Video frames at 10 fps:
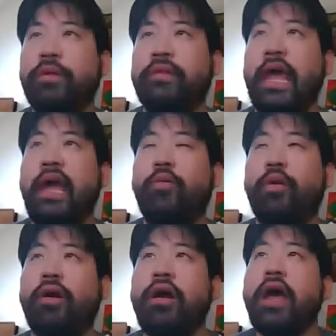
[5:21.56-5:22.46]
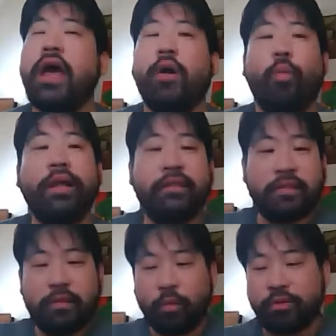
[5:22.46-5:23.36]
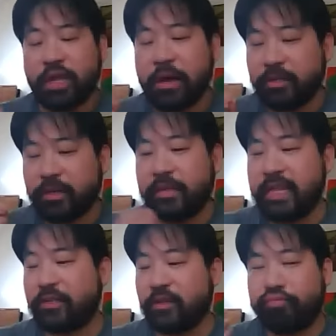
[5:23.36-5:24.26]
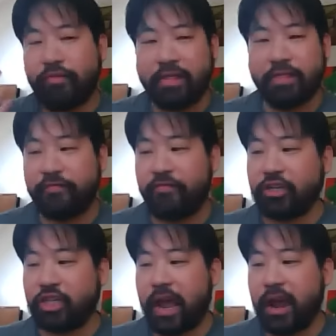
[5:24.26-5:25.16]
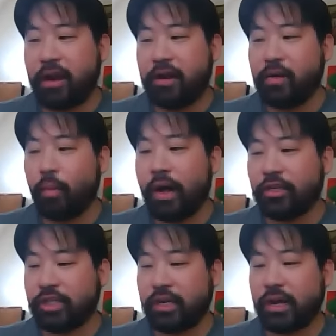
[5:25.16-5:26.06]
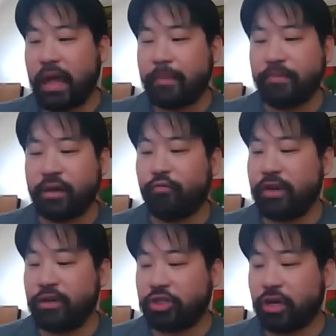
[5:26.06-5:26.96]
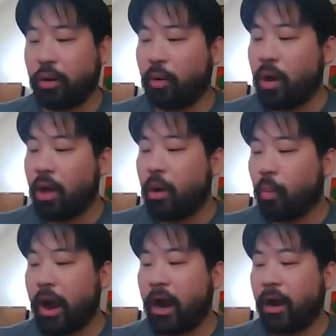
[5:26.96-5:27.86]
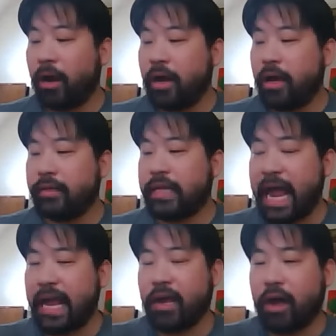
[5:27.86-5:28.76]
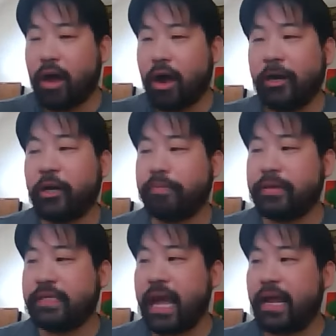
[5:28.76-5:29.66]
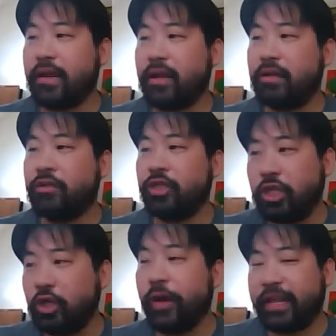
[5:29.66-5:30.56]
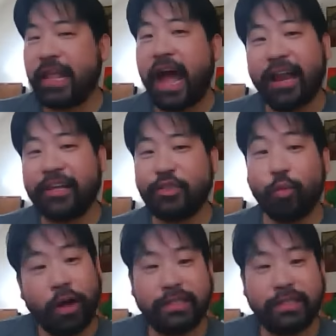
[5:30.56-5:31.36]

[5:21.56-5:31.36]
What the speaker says: they were it was a breath of fresh air watching an empty arena show where they 100% do acknowledge what's happening.